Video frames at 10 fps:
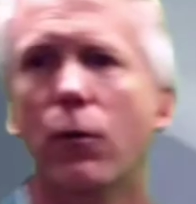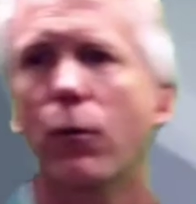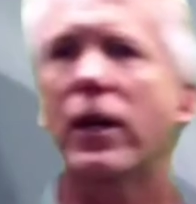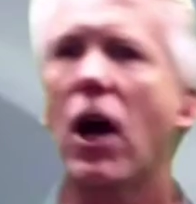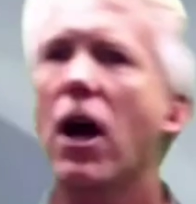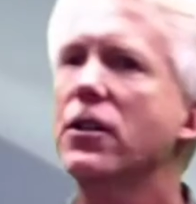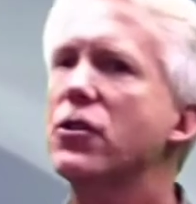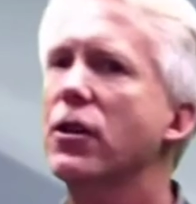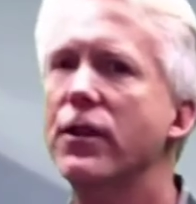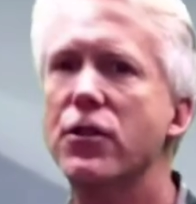
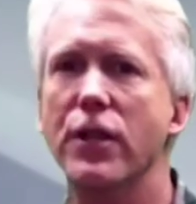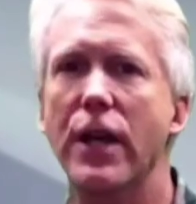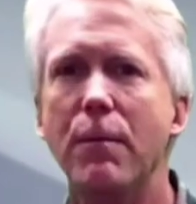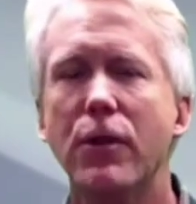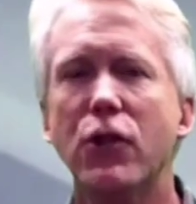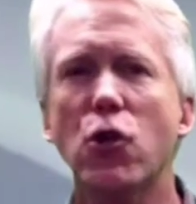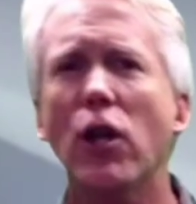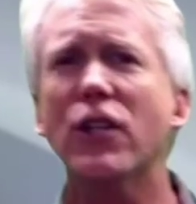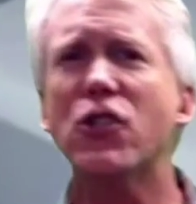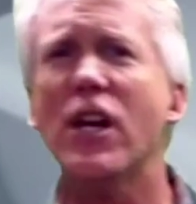Regardless of its name, the
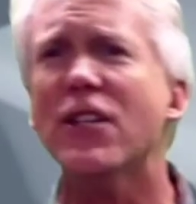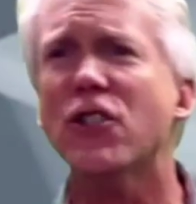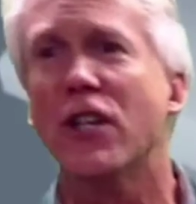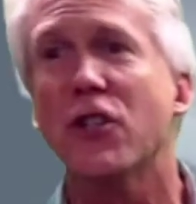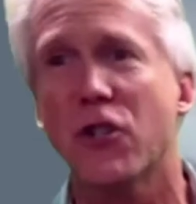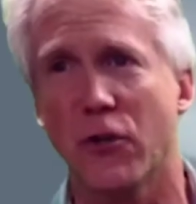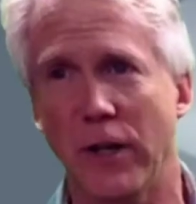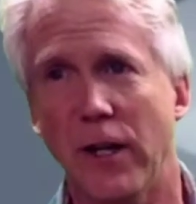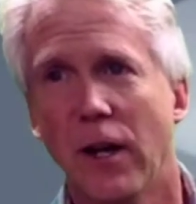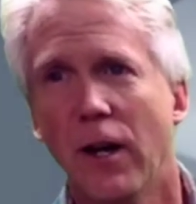toilet changed history.
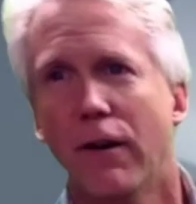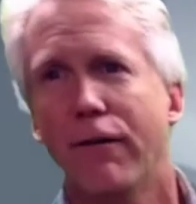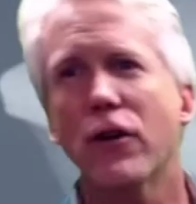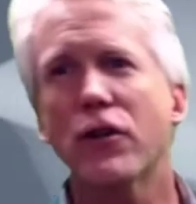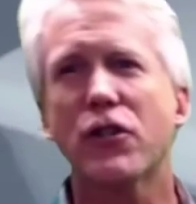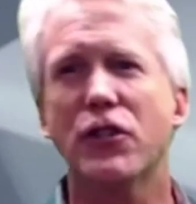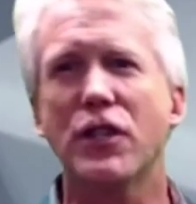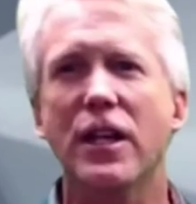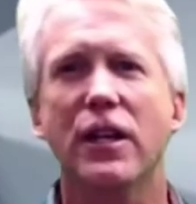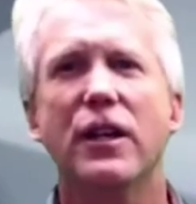First
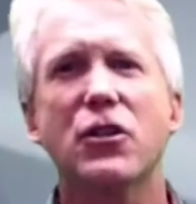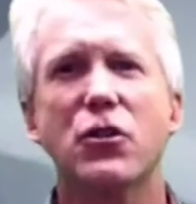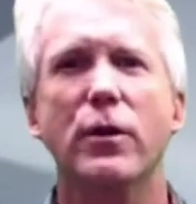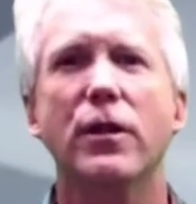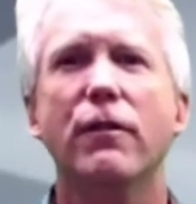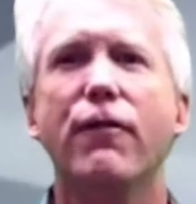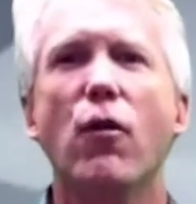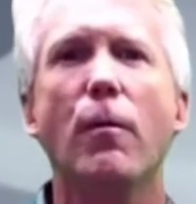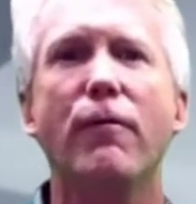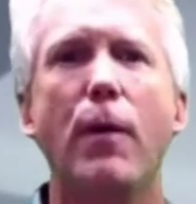seen in history in the
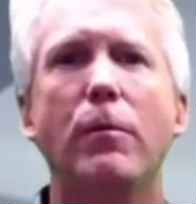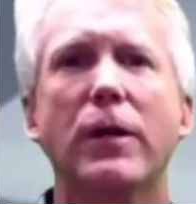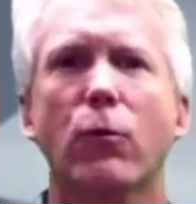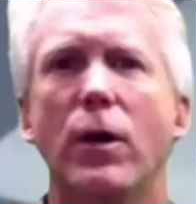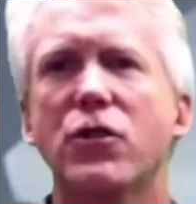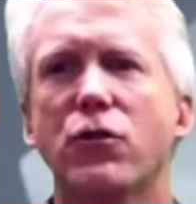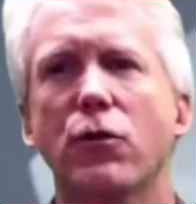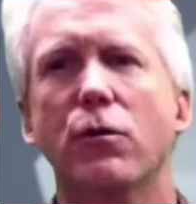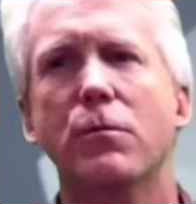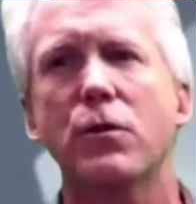form of public
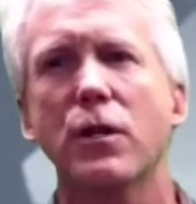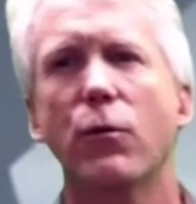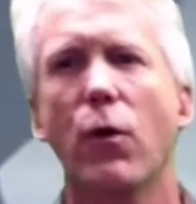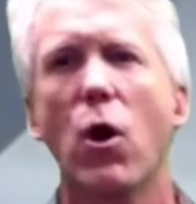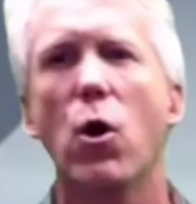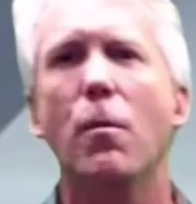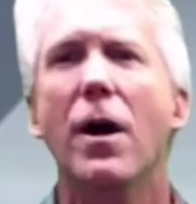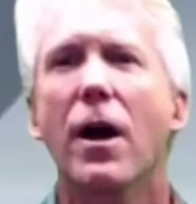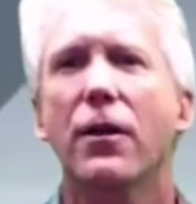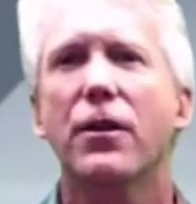restrooms in Rome,
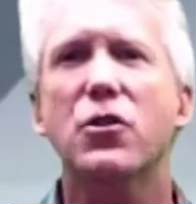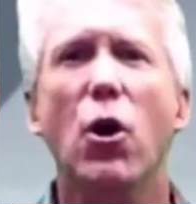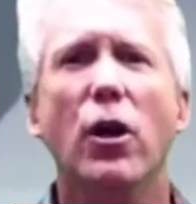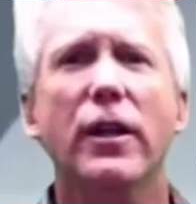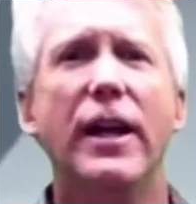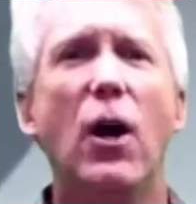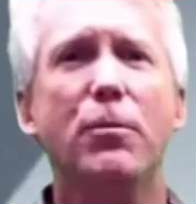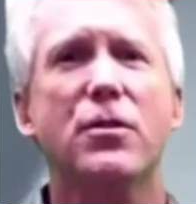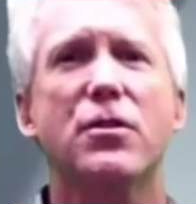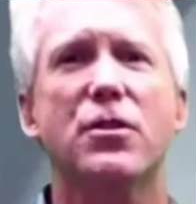the toilet
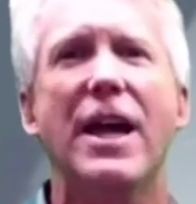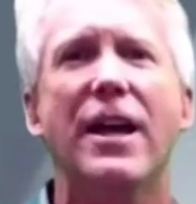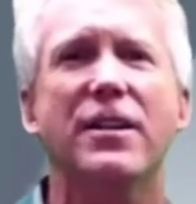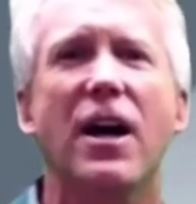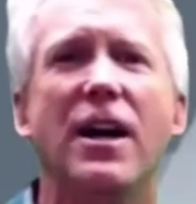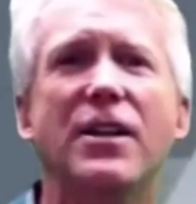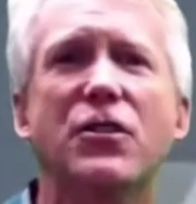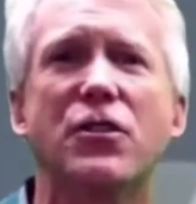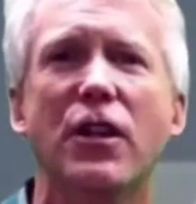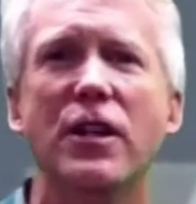helped to sanitize
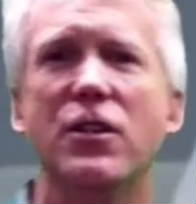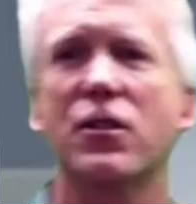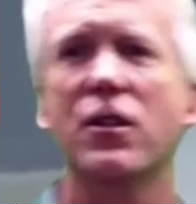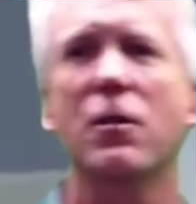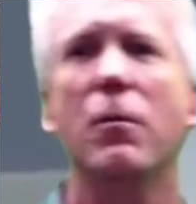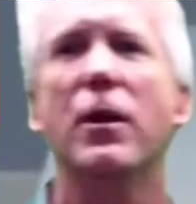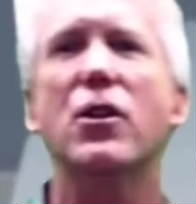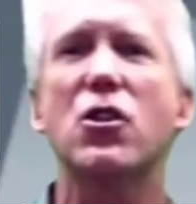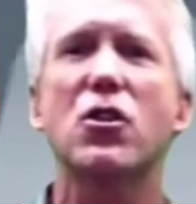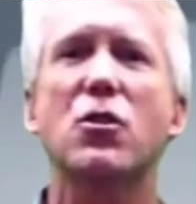cities and
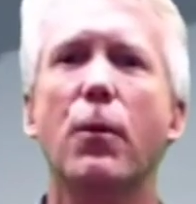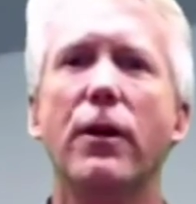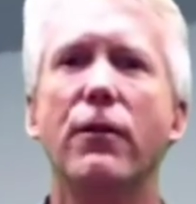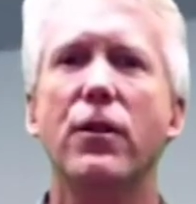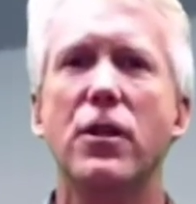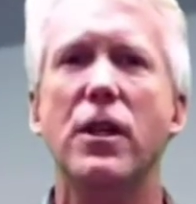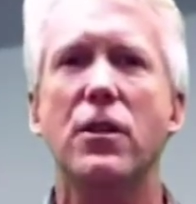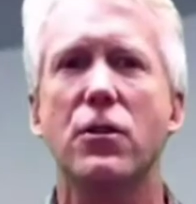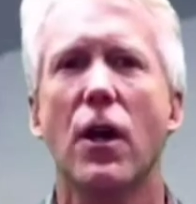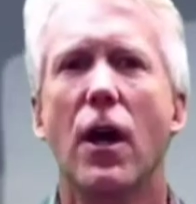diminish the spread of
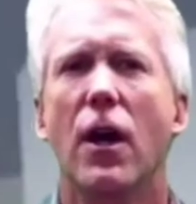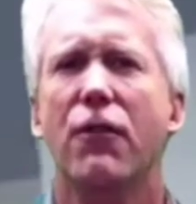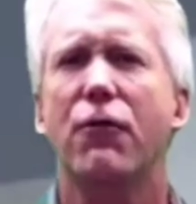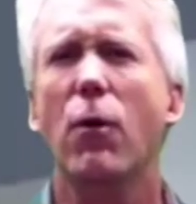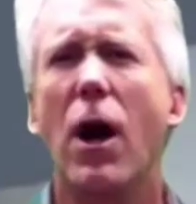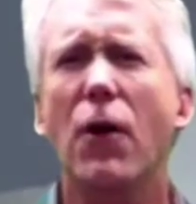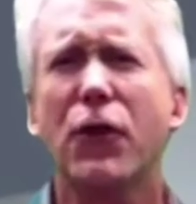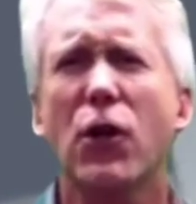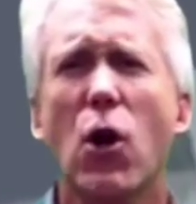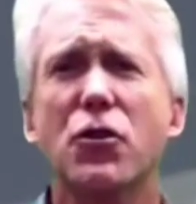disease. Throughout
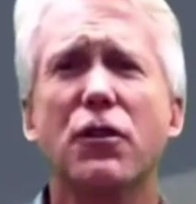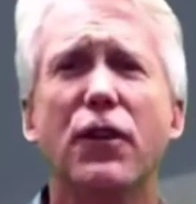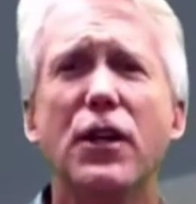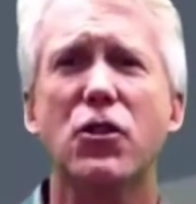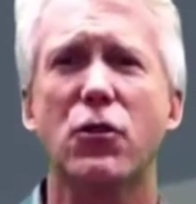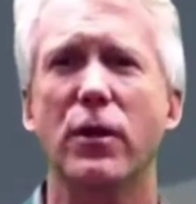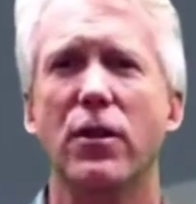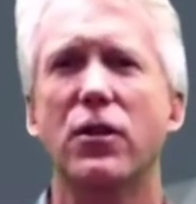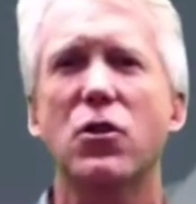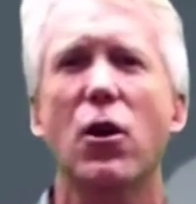the course of history,
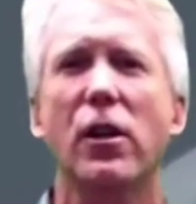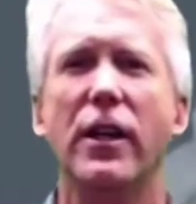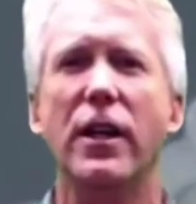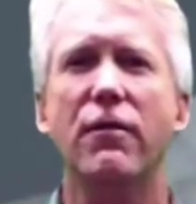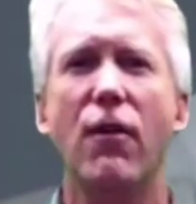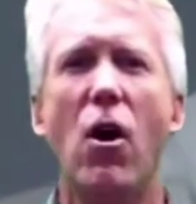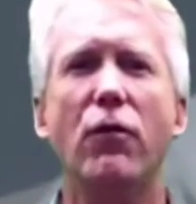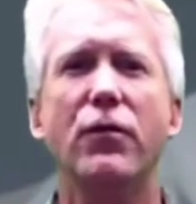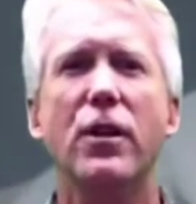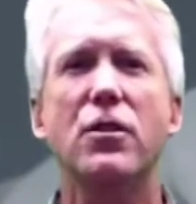the toilet
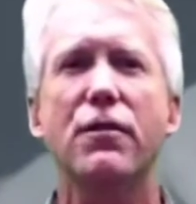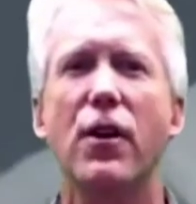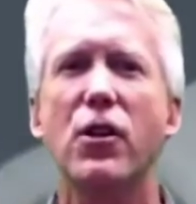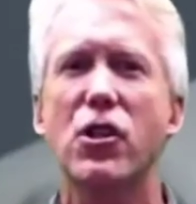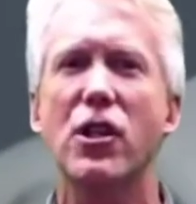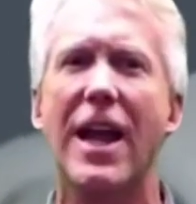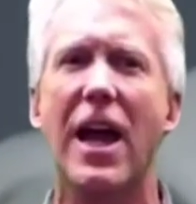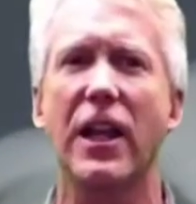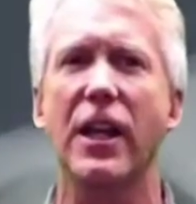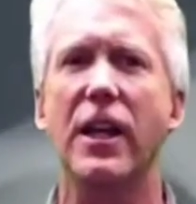evolved in its
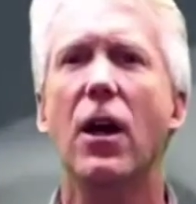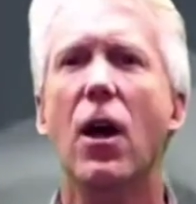functionality,